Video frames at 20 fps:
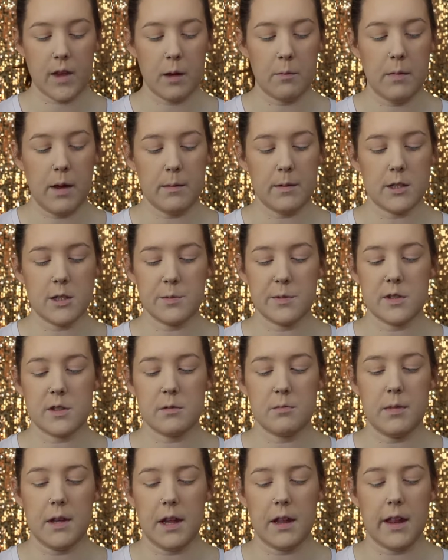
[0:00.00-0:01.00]
Maybe it's supposed
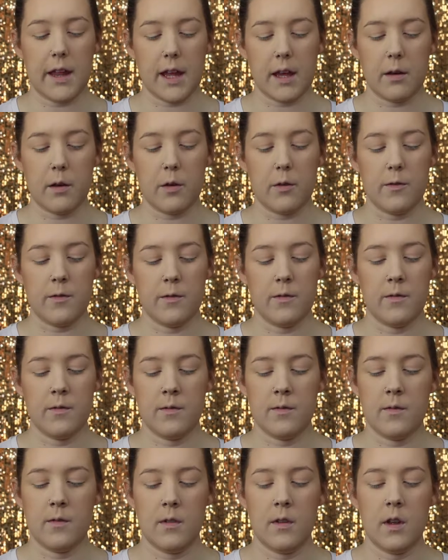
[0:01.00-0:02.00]
to be like a
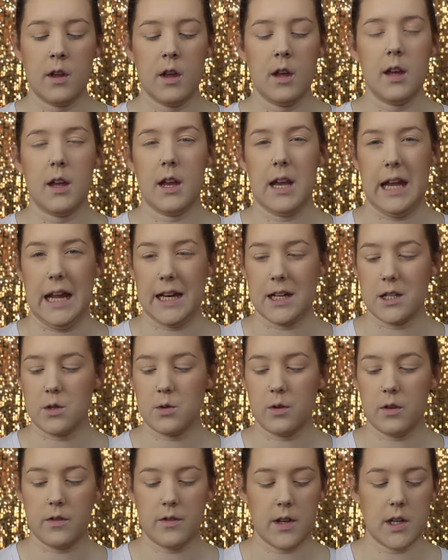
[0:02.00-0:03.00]

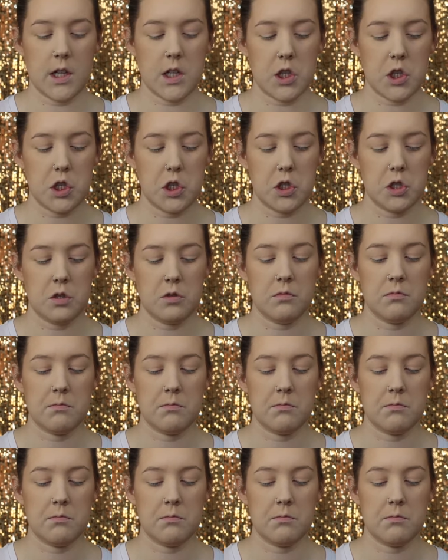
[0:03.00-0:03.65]
natural finish,